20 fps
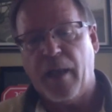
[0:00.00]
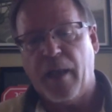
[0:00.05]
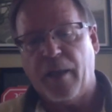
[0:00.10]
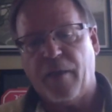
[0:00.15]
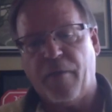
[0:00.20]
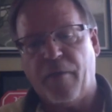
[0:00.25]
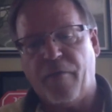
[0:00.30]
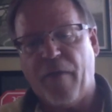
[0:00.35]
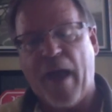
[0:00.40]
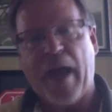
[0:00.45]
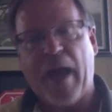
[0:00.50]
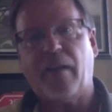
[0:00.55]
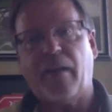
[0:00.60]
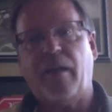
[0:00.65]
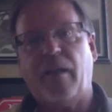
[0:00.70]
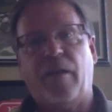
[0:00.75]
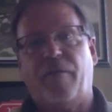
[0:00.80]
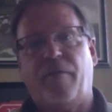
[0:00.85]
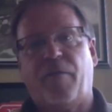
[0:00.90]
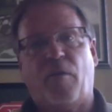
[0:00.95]
The fact
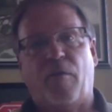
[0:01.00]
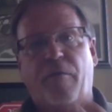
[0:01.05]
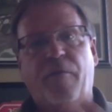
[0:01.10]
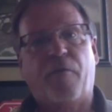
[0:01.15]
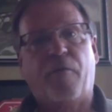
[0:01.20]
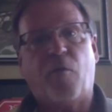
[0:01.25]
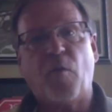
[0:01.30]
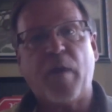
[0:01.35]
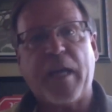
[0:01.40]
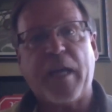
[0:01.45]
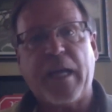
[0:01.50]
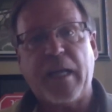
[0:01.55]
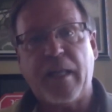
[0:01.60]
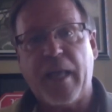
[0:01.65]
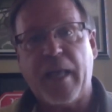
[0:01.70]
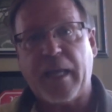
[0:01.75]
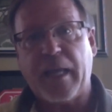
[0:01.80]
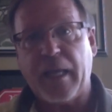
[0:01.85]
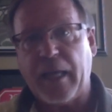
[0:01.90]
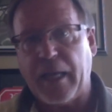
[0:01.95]
that for free,
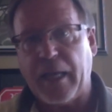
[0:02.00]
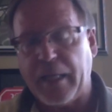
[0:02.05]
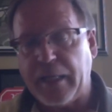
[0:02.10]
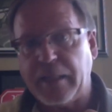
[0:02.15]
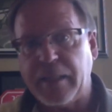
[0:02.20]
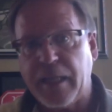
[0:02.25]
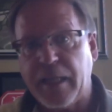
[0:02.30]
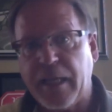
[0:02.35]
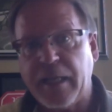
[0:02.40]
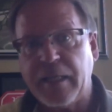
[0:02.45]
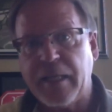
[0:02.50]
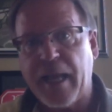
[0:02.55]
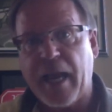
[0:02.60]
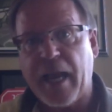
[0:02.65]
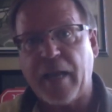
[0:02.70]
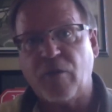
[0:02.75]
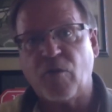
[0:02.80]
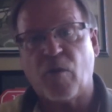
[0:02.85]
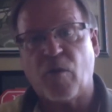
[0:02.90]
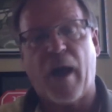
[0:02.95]
they can get a
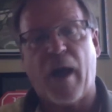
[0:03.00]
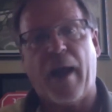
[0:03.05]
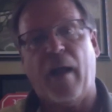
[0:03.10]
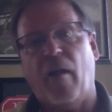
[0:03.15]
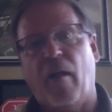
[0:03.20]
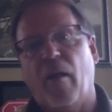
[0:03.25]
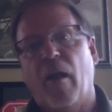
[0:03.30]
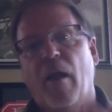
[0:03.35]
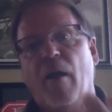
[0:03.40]
10-day trial.